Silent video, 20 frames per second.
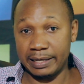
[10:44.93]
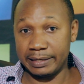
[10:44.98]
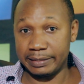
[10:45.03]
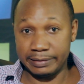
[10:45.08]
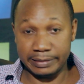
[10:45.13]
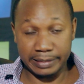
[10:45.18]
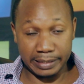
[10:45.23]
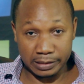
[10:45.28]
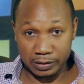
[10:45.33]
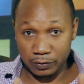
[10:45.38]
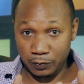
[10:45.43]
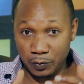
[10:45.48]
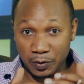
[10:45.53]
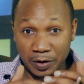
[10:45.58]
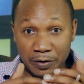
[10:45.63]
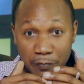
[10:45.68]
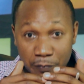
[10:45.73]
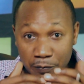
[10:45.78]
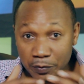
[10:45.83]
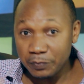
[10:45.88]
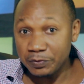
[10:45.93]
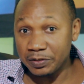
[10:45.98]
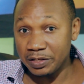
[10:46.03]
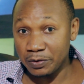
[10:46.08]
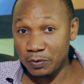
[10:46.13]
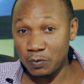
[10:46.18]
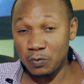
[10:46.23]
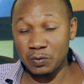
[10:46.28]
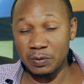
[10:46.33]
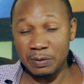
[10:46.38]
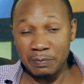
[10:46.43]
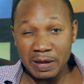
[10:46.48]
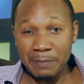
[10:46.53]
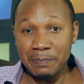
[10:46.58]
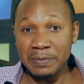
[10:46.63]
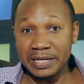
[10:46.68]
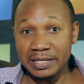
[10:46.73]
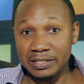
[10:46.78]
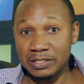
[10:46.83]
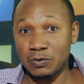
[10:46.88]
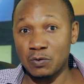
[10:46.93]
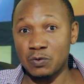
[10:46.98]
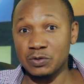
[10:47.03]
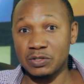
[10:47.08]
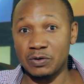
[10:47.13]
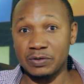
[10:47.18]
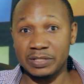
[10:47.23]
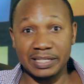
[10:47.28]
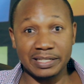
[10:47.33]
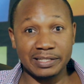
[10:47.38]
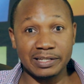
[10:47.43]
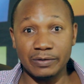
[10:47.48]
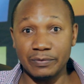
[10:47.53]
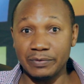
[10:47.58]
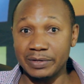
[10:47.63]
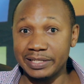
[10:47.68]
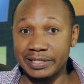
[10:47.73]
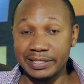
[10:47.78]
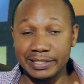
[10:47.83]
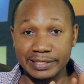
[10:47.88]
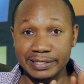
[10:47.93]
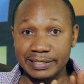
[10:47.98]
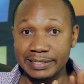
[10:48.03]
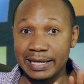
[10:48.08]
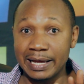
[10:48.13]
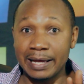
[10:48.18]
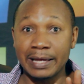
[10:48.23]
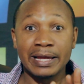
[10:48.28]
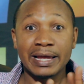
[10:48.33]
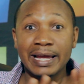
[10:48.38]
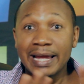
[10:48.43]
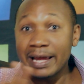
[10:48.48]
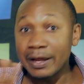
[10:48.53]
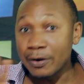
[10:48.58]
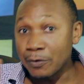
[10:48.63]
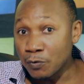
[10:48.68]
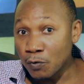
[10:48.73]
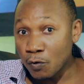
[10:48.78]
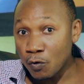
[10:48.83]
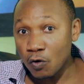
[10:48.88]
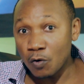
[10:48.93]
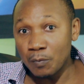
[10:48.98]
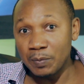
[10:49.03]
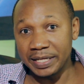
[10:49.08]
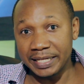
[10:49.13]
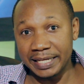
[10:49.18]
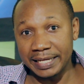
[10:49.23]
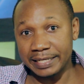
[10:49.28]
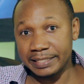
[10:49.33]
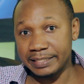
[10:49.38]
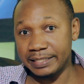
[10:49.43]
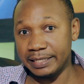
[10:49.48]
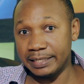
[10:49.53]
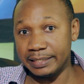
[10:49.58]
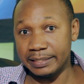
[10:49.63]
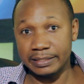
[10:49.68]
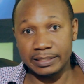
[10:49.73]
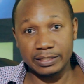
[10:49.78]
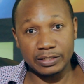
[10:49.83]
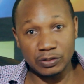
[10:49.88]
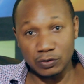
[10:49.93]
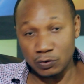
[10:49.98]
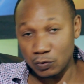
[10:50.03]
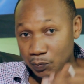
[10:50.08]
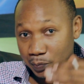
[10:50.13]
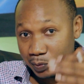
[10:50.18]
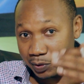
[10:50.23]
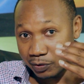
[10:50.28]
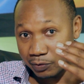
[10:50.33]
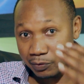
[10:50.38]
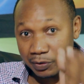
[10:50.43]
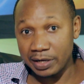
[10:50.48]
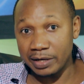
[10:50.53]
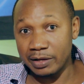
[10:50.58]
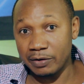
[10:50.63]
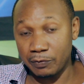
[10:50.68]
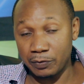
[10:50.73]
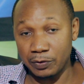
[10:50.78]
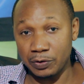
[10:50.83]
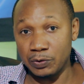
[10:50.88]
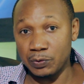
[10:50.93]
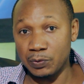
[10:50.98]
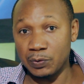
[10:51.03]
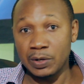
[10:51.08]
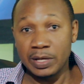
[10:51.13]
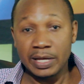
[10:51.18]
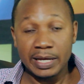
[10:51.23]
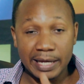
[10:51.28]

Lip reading: just for a 15 minutes consultation, which is a no obligation, she'll be ready for you.